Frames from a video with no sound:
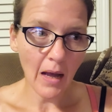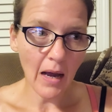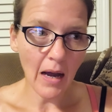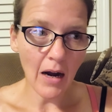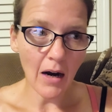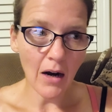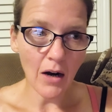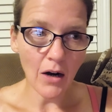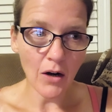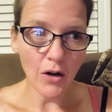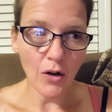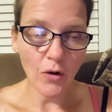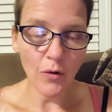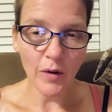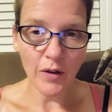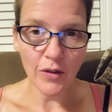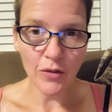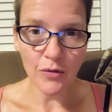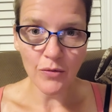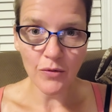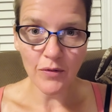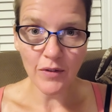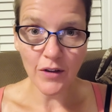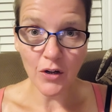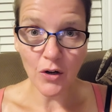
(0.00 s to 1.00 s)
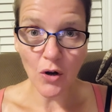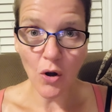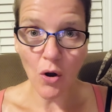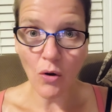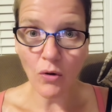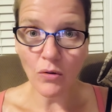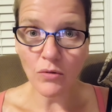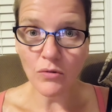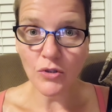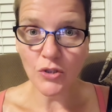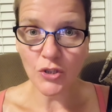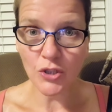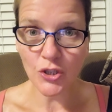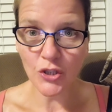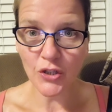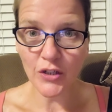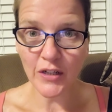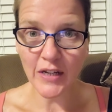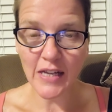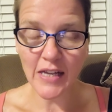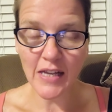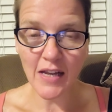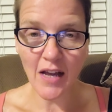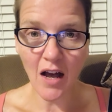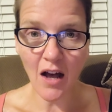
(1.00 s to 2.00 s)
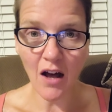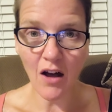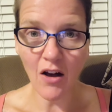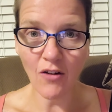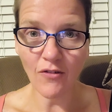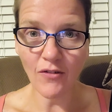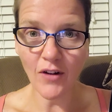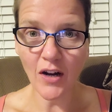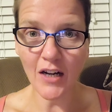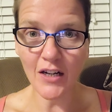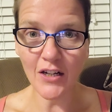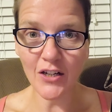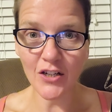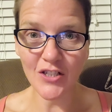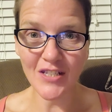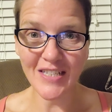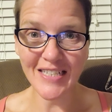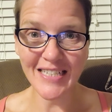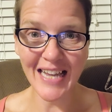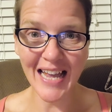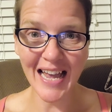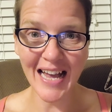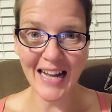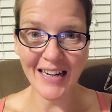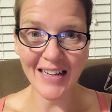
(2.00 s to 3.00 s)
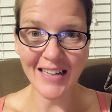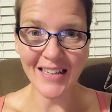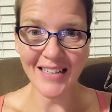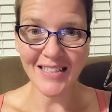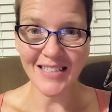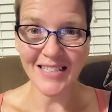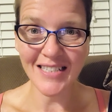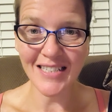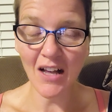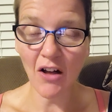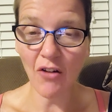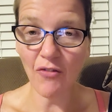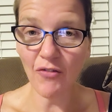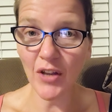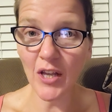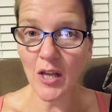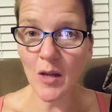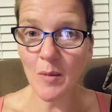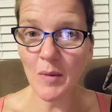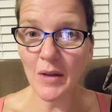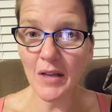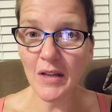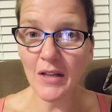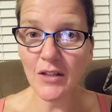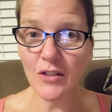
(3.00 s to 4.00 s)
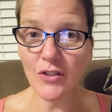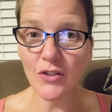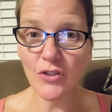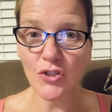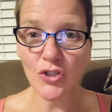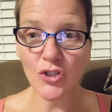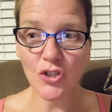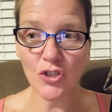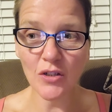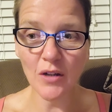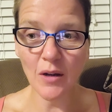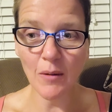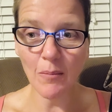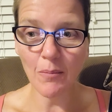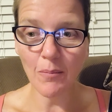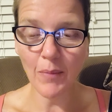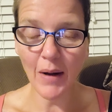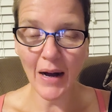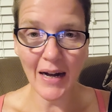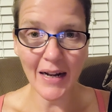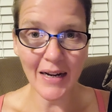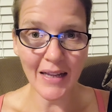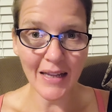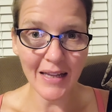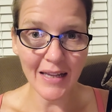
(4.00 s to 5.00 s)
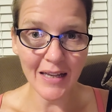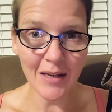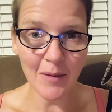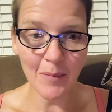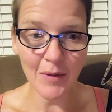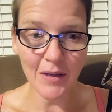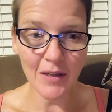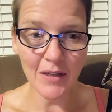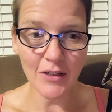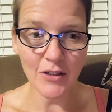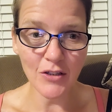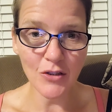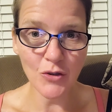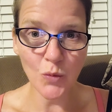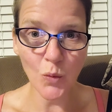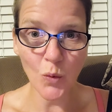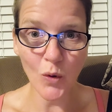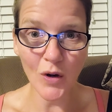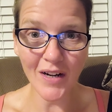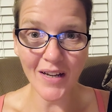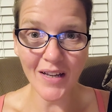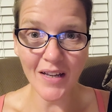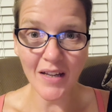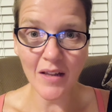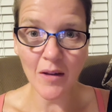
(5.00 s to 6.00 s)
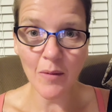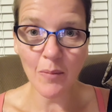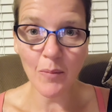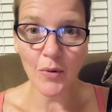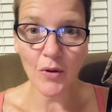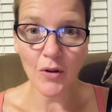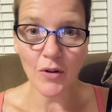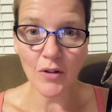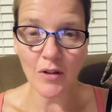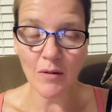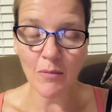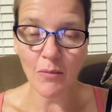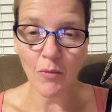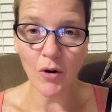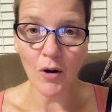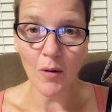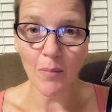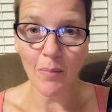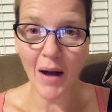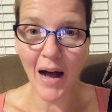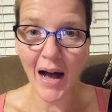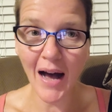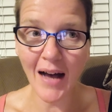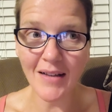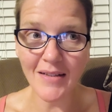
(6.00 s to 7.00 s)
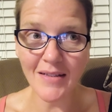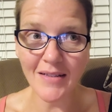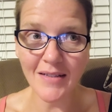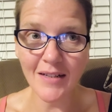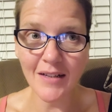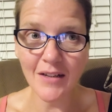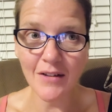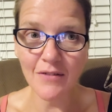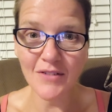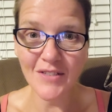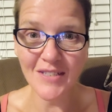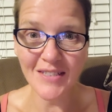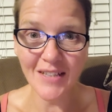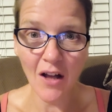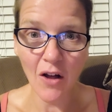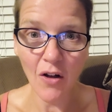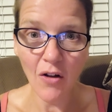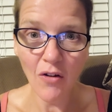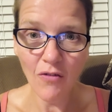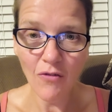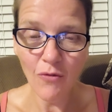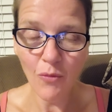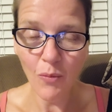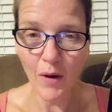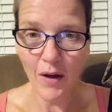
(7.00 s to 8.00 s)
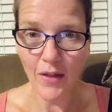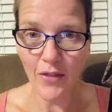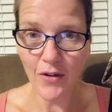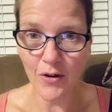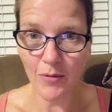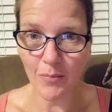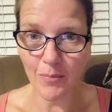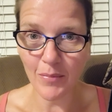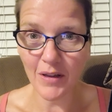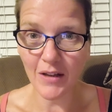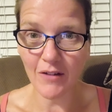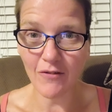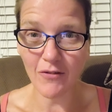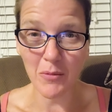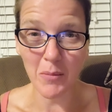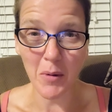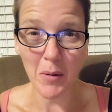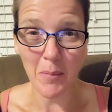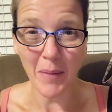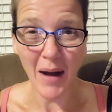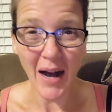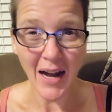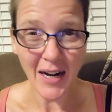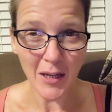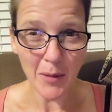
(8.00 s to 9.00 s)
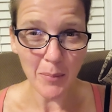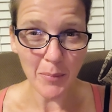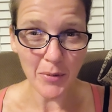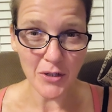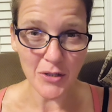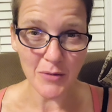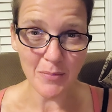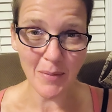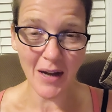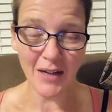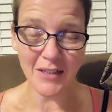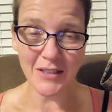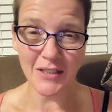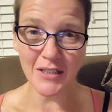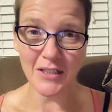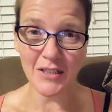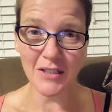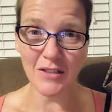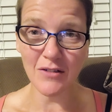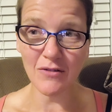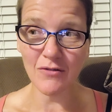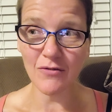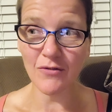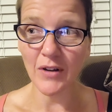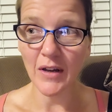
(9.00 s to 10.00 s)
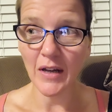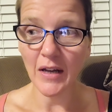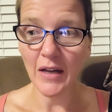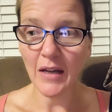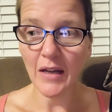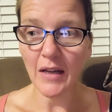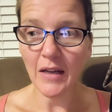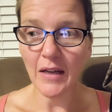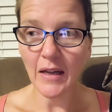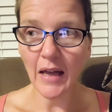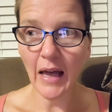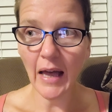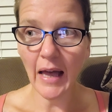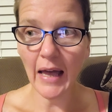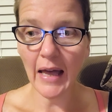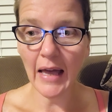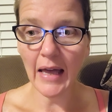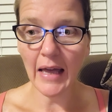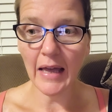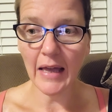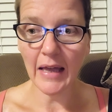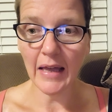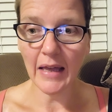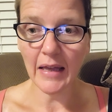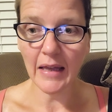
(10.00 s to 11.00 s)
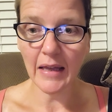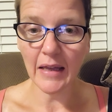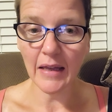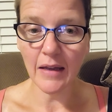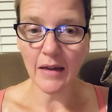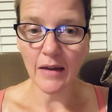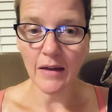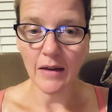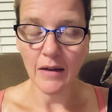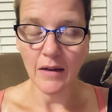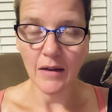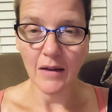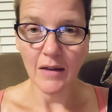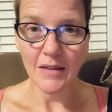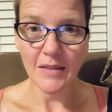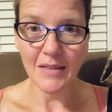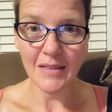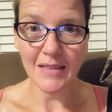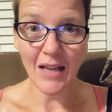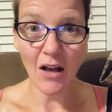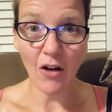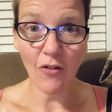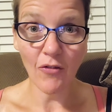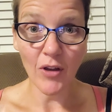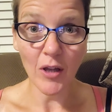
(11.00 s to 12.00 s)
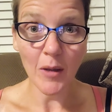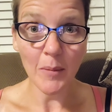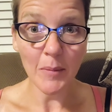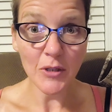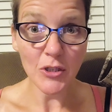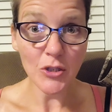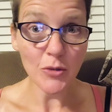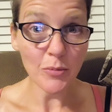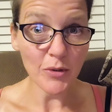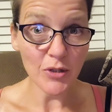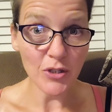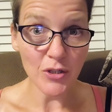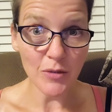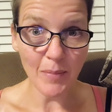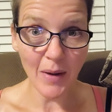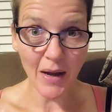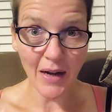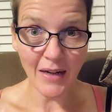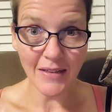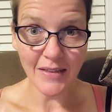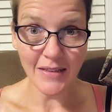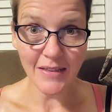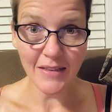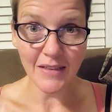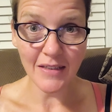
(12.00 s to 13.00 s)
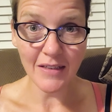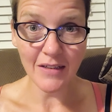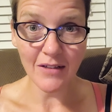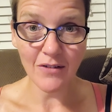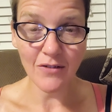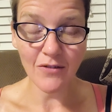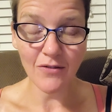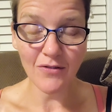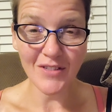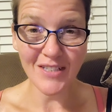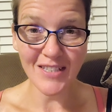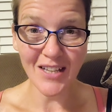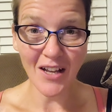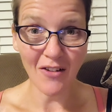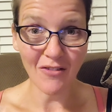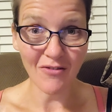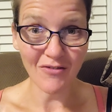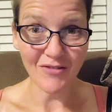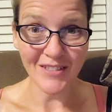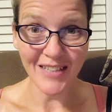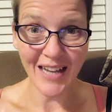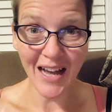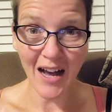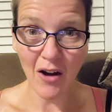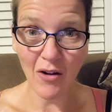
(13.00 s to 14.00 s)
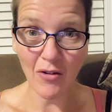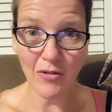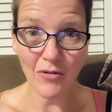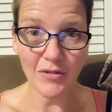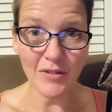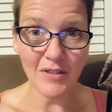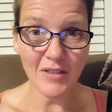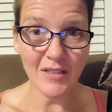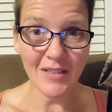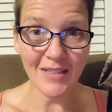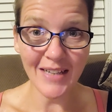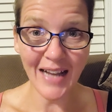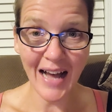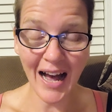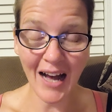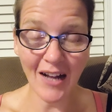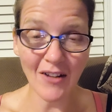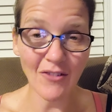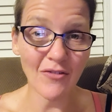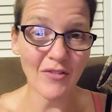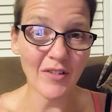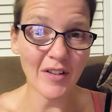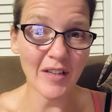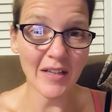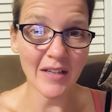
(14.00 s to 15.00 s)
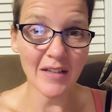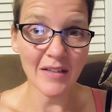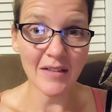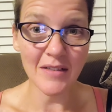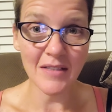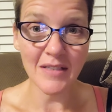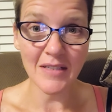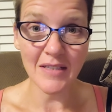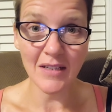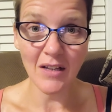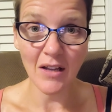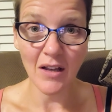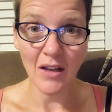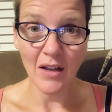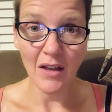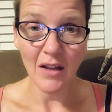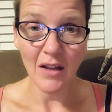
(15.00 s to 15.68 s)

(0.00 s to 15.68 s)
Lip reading: are going through their own journey of understanding self image, body image, working to build a more positive self, whether it be from a body perspective, a self image perspective, self doubt, confidence,